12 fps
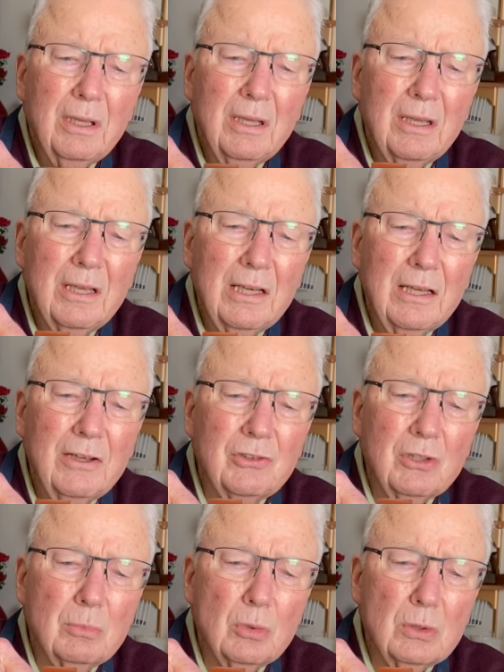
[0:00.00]
And as you
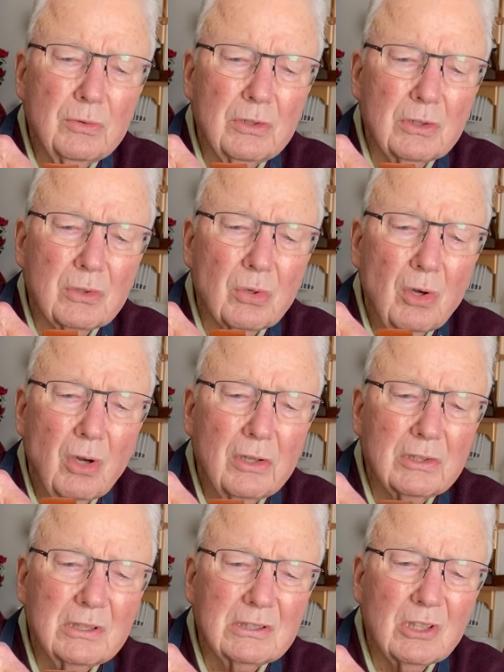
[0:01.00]
move it across,
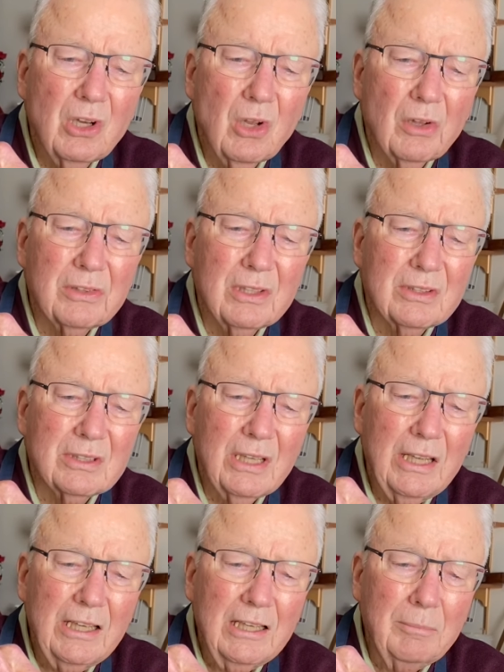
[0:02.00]
it's all at the
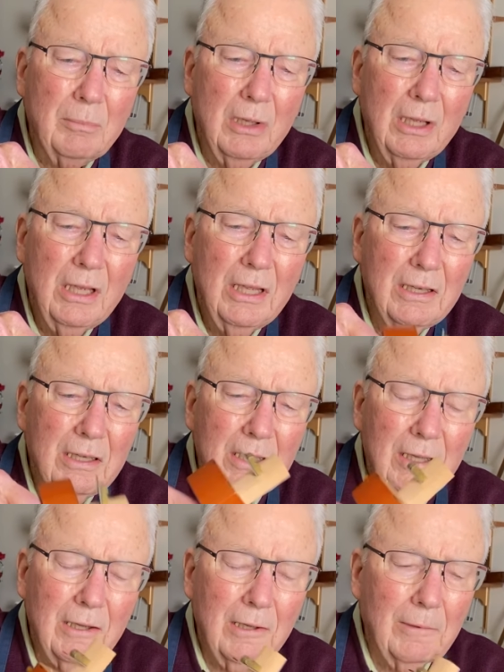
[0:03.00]
same
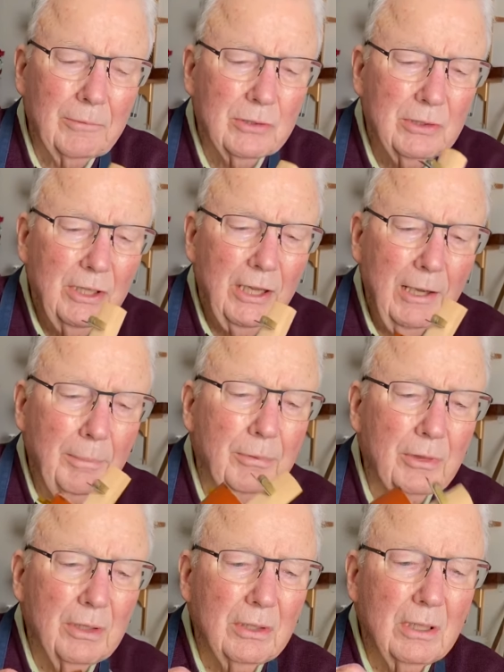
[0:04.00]
depth.
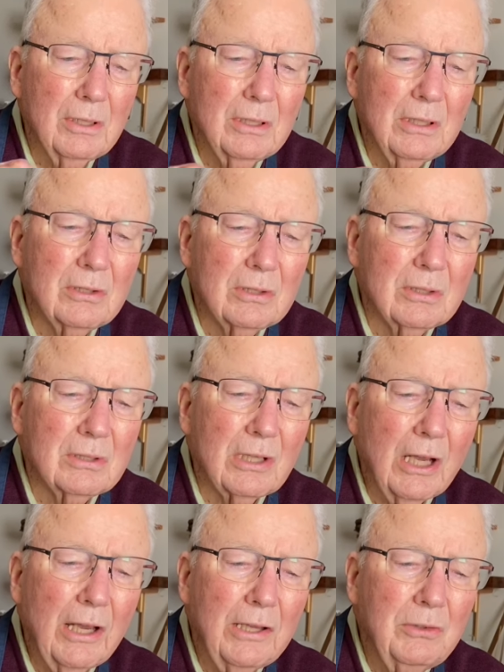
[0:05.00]
And then this
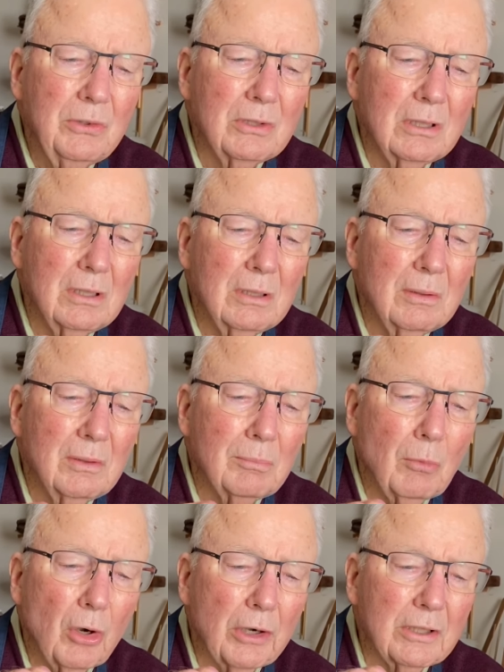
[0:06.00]
side, you can
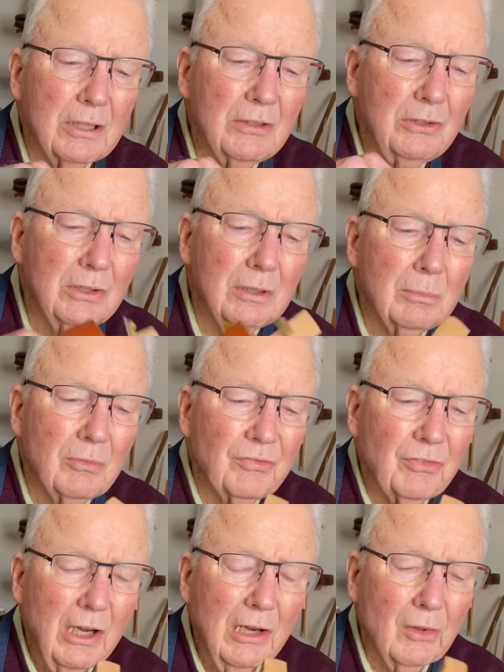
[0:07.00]
mark it, and you can
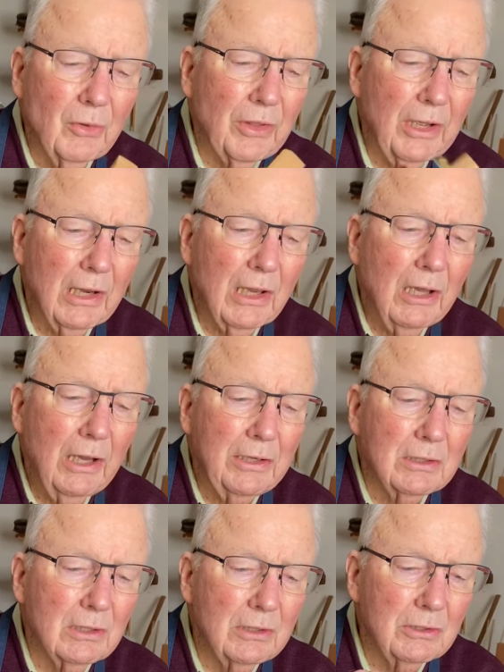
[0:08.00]
follow that line
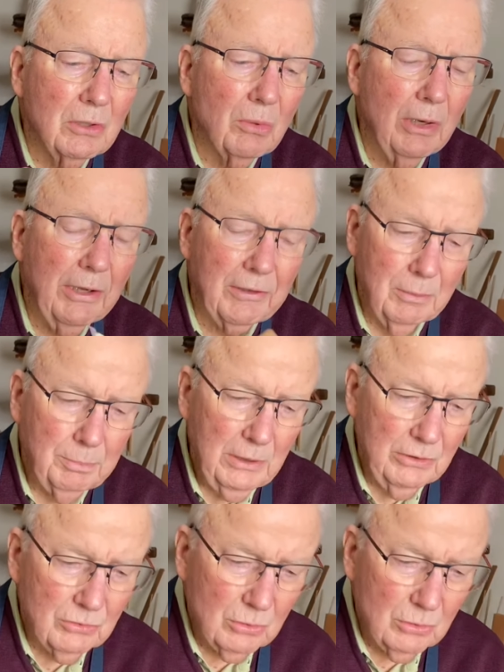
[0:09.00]
clear around the piece of